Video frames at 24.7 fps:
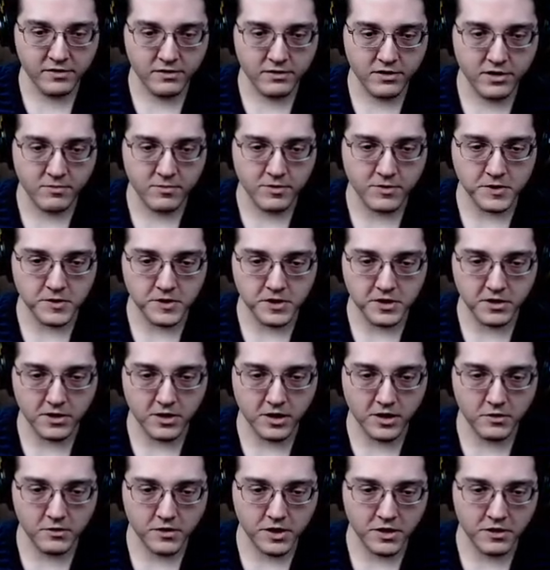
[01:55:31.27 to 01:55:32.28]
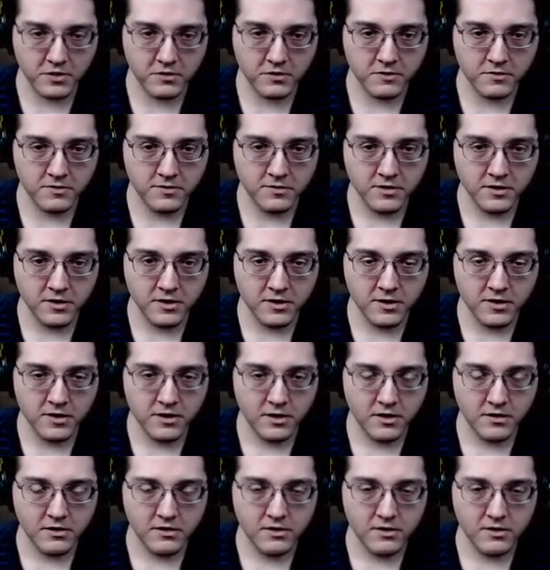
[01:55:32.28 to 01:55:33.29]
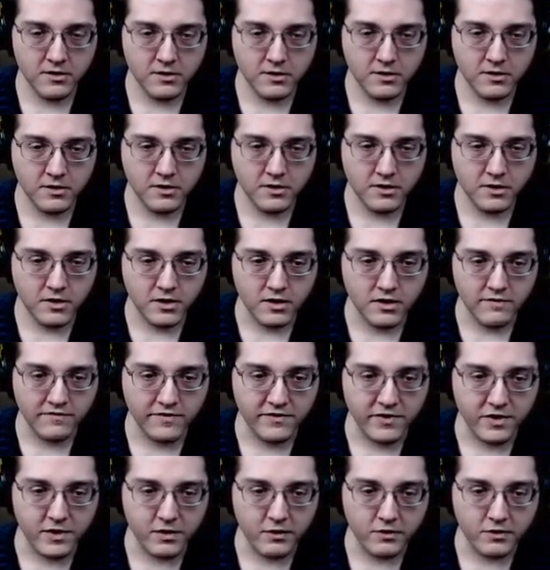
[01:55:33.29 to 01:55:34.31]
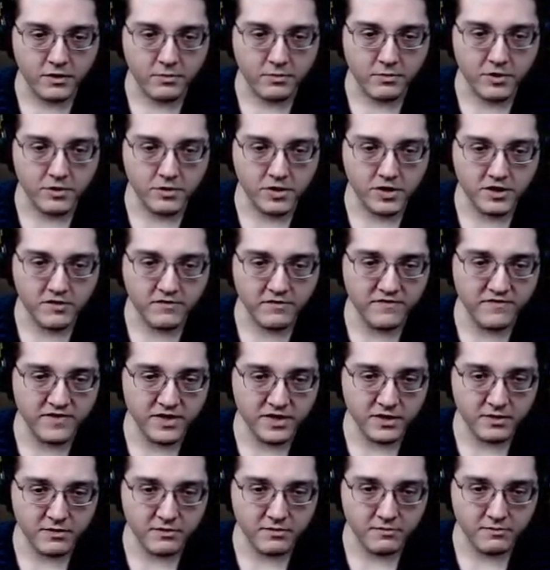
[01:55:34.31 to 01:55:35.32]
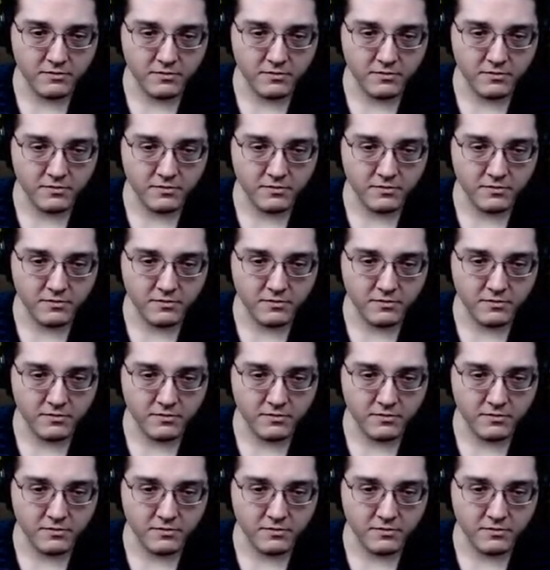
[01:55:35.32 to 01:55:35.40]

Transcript: The most loco of the locomotives.